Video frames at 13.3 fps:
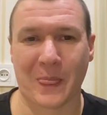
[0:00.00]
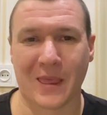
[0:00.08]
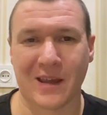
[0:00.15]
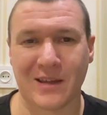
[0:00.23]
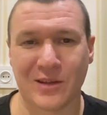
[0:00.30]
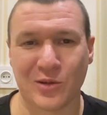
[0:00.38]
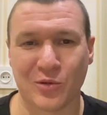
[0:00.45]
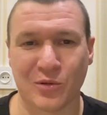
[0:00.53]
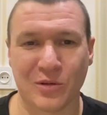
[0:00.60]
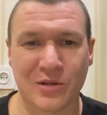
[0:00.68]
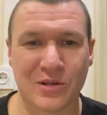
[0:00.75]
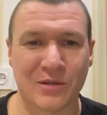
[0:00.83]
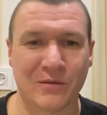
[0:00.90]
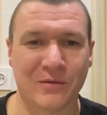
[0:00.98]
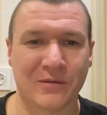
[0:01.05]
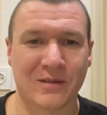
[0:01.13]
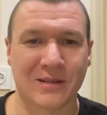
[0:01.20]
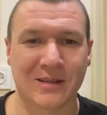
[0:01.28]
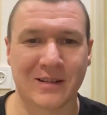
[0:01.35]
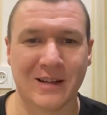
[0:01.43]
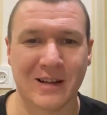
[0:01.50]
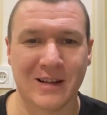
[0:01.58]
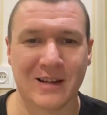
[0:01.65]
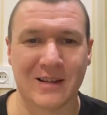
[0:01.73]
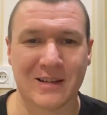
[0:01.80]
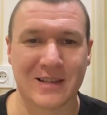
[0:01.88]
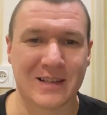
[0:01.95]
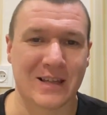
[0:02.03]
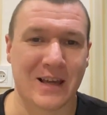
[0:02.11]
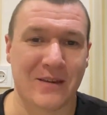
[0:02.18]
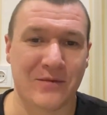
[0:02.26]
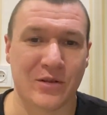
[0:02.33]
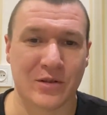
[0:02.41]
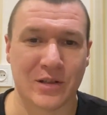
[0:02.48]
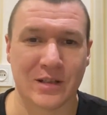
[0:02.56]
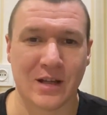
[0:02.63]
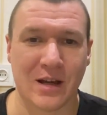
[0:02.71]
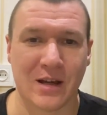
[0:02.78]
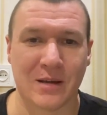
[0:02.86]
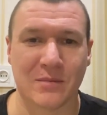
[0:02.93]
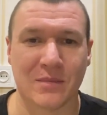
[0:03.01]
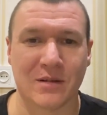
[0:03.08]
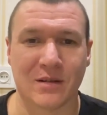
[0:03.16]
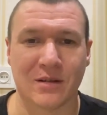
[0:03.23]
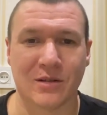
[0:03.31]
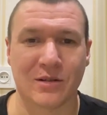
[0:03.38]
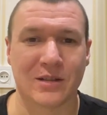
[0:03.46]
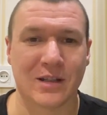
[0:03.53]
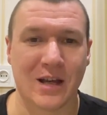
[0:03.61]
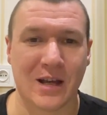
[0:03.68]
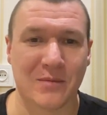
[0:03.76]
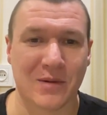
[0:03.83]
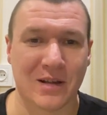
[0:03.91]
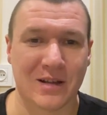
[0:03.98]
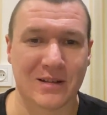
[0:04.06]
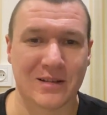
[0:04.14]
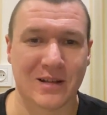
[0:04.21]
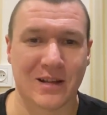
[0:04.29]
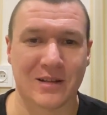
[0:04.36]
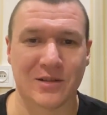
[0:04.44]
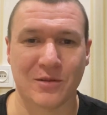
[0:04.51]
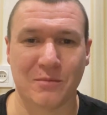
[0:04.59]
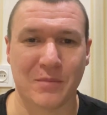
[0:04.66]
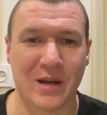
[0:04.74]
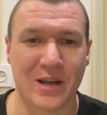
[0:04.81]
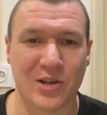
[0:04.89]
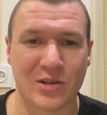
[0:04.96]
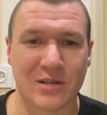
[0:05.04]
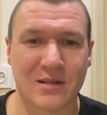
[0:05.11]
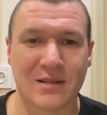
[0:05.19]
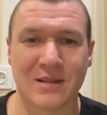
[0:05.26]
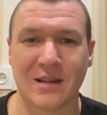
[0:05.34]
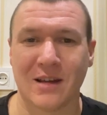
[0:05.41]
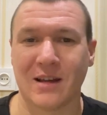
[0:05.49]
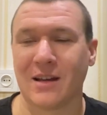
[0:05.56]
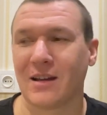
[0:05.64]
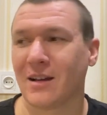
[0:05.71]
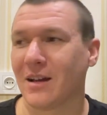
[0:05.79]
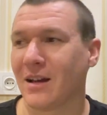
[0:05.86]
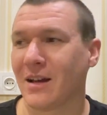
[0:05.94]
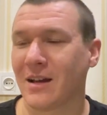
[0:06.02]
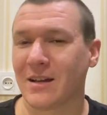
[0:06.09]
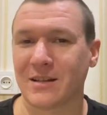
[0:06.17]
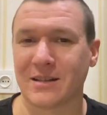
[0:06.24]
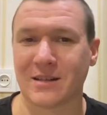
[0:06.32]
you also save your time and your patience. And